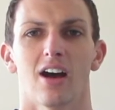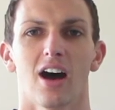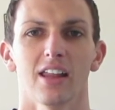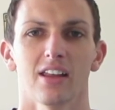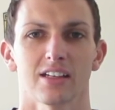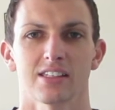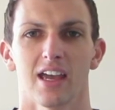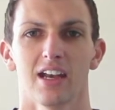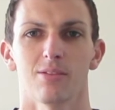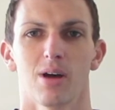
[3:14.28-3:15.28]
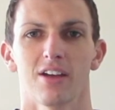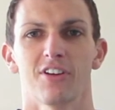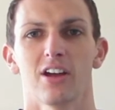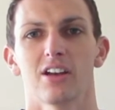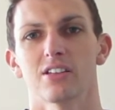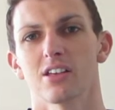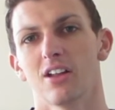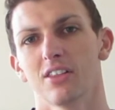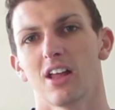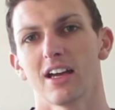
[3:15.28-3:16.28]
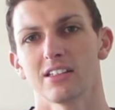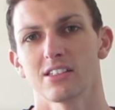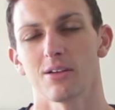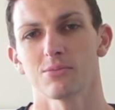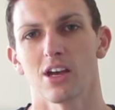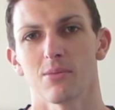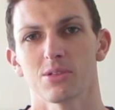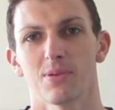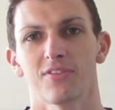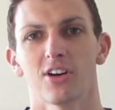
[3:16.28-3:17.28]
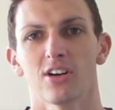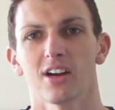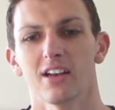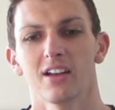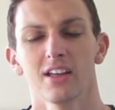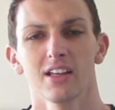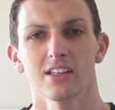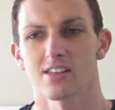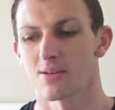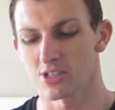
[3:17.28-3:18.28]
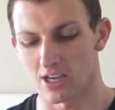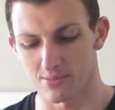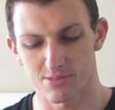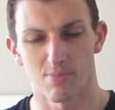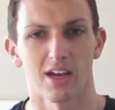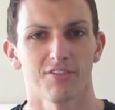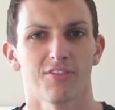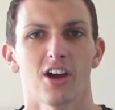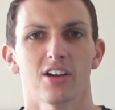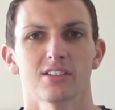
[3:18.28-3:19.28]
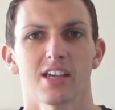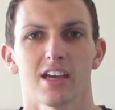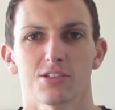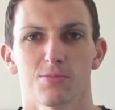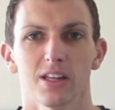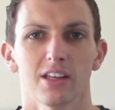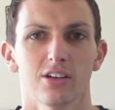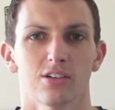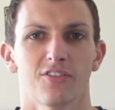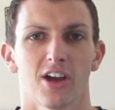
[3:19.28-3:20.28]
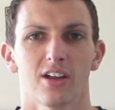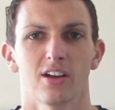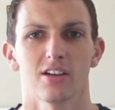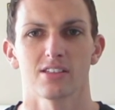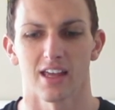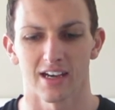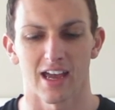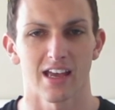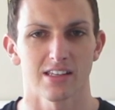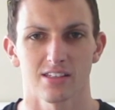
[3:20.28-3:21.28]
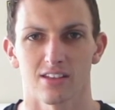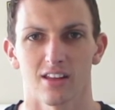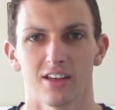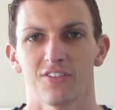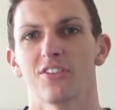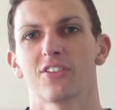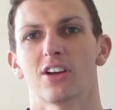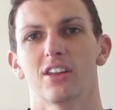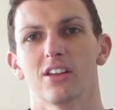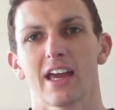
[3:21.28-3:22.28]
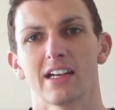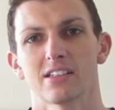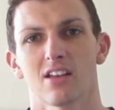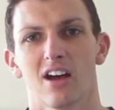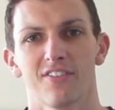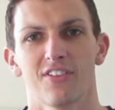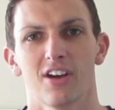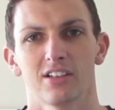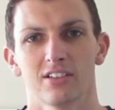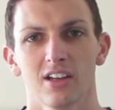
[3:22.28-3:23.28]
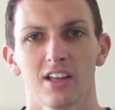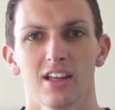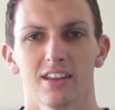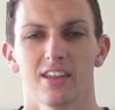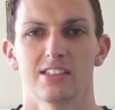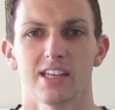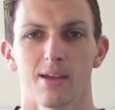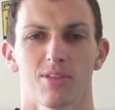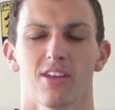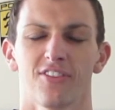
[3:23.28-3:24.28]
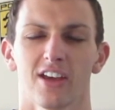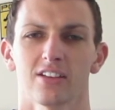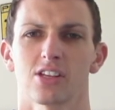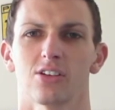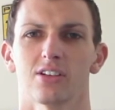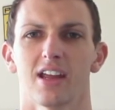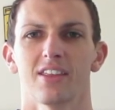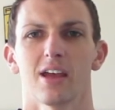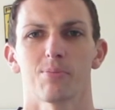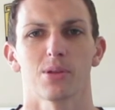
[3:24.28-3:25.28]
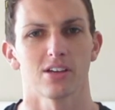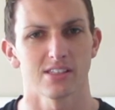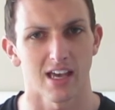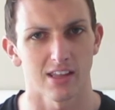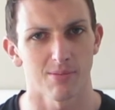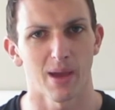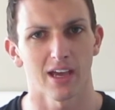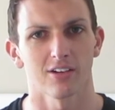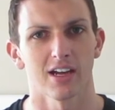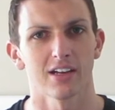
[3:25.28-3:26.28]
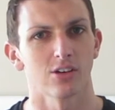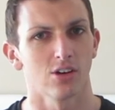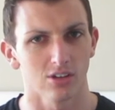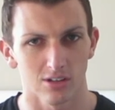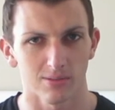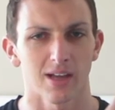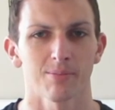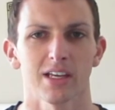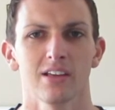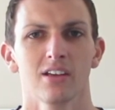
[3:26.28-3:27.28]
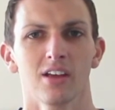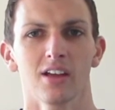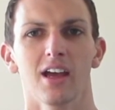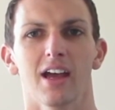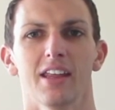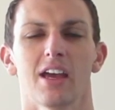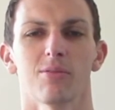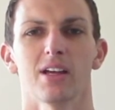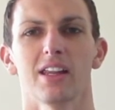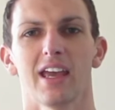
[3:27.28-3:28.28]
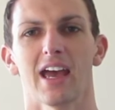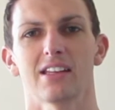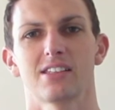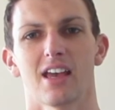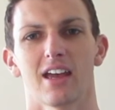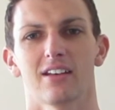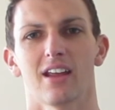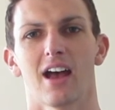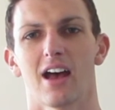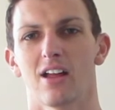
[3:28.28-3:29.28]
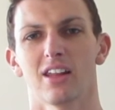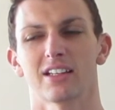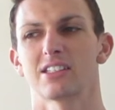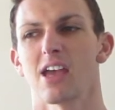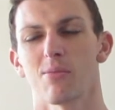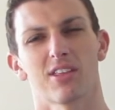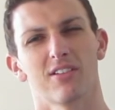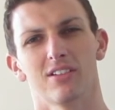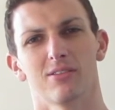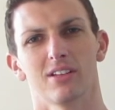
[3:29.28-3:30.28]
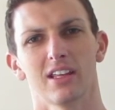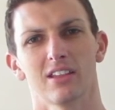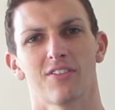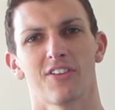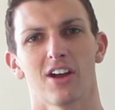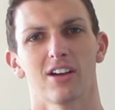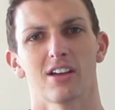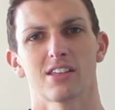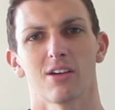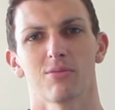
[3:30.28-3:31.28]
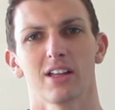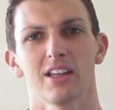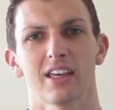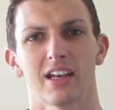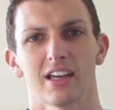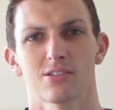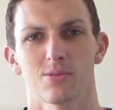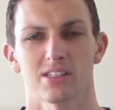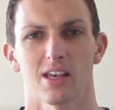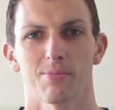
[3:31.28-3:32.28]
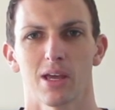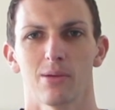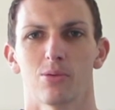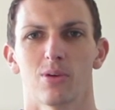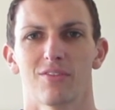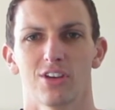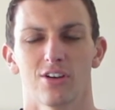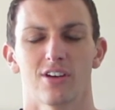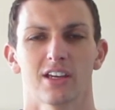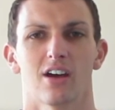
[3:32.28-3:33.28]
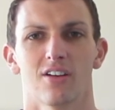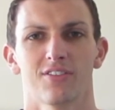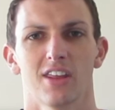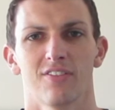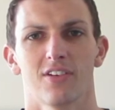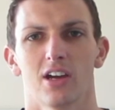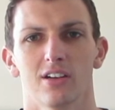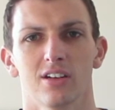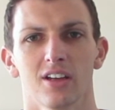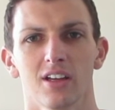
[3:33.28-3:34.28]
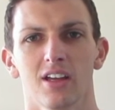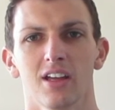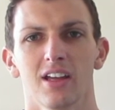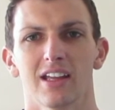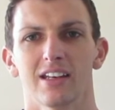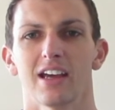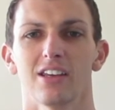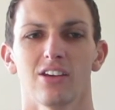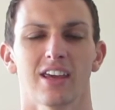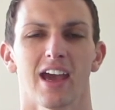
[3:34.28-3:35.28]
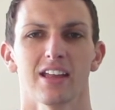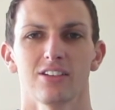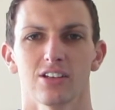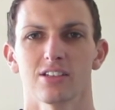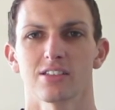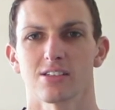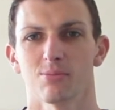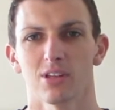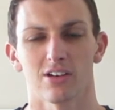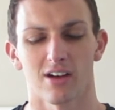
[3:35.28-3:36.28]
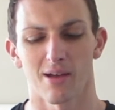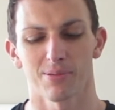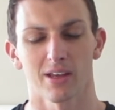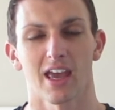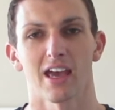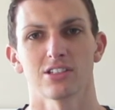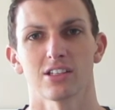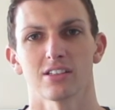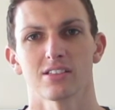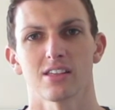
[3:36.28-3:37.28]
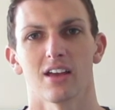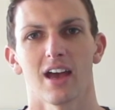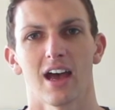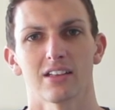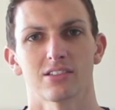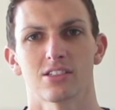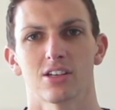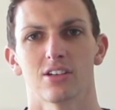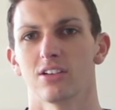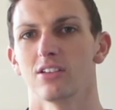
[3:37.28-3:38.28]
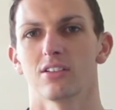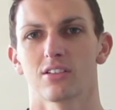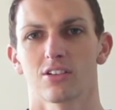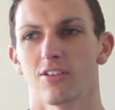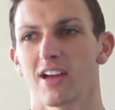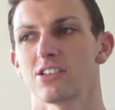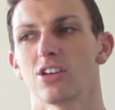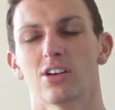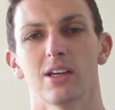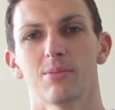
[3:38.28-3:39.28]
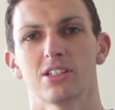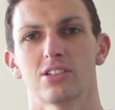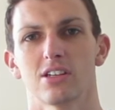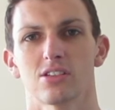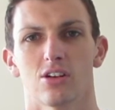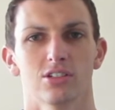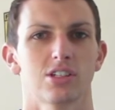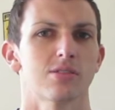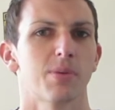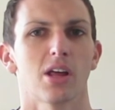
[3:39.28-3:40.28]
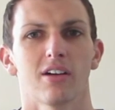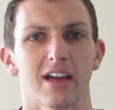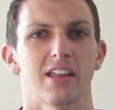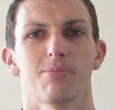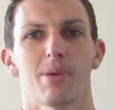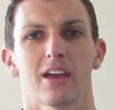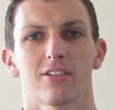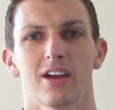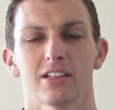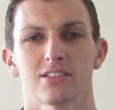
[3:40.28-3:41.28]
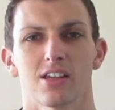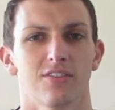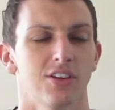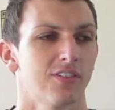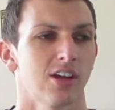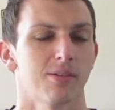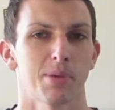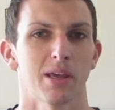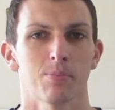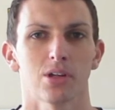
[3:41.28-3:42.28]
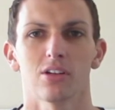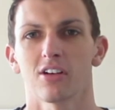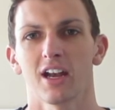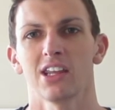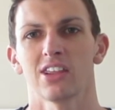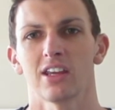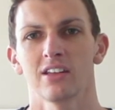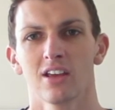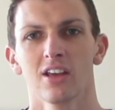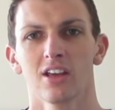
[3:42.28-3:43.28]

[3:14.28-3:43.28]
I like to edit my photos online sometimes before it. Sometimes my phone takes really good photos and it has, if you've got the latest iPhone, the depth effect to it and that blurs out the background all around me. And that really adds that like depth in the photos that really connects with some people when viewing it off their phone. Now you can use some little applications to correct your images or just blur out the background. So if you've got a pimple or anything,